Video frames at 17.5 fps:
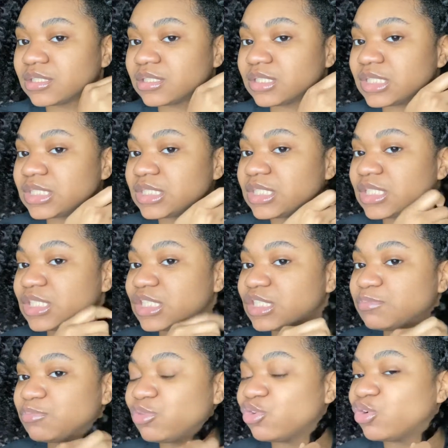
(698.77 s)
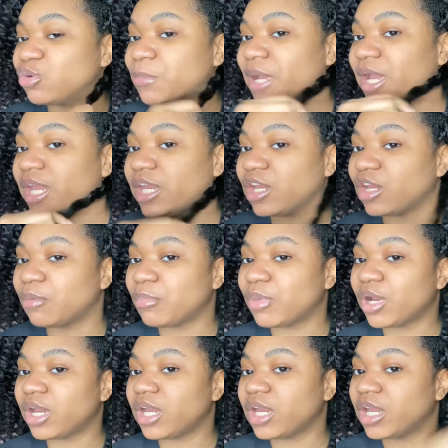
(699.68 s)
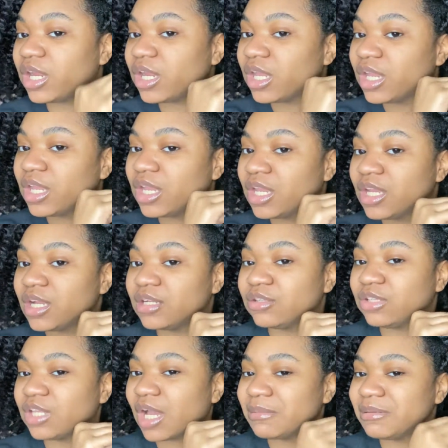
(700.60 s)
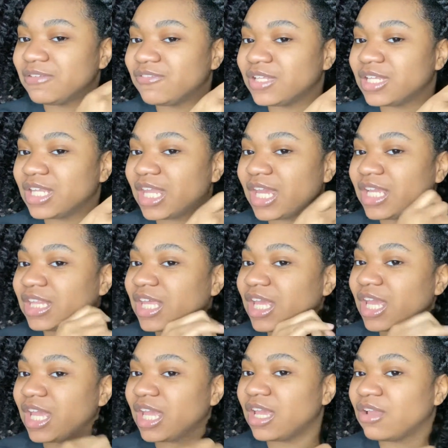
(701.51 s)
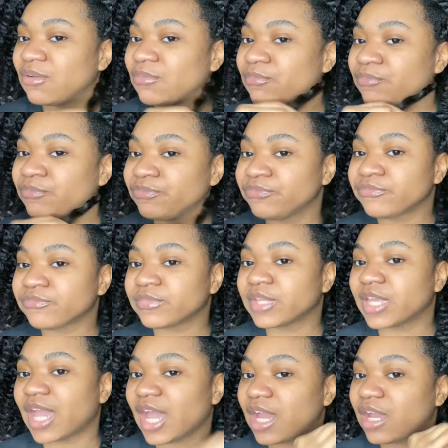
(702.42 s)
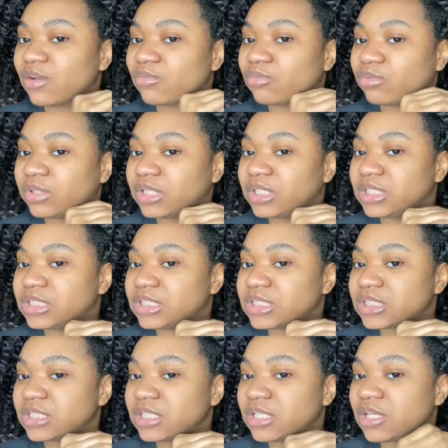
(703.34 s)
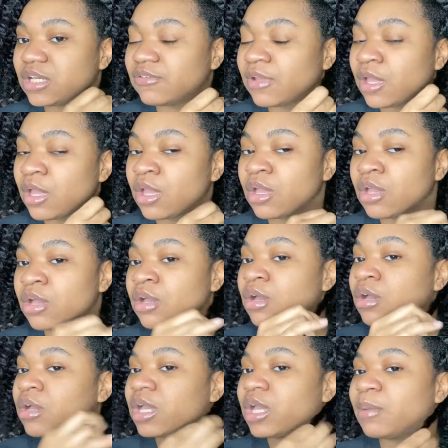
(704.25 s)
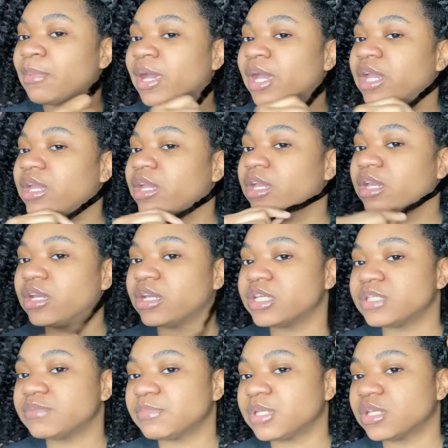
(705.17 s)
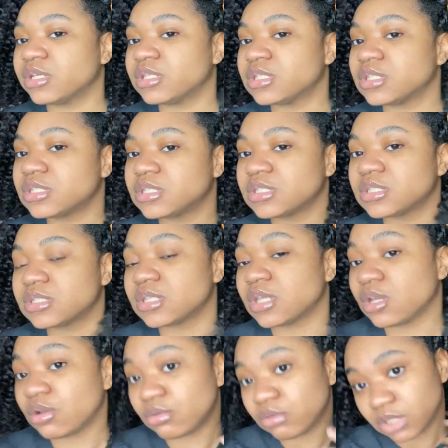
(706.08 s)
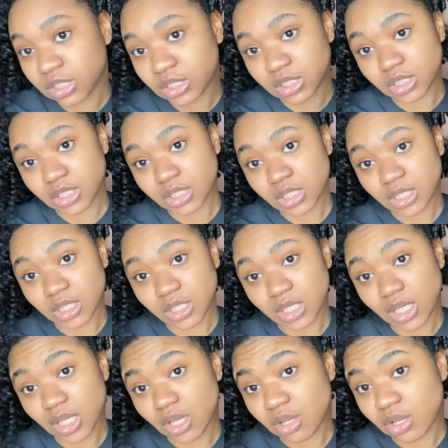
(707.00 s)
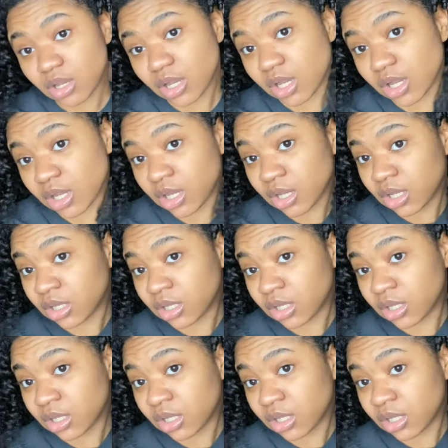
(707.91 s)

to just pull my hair apart. Do y'all be feeling like that? I really just love, and my hair smells so good. Ugh.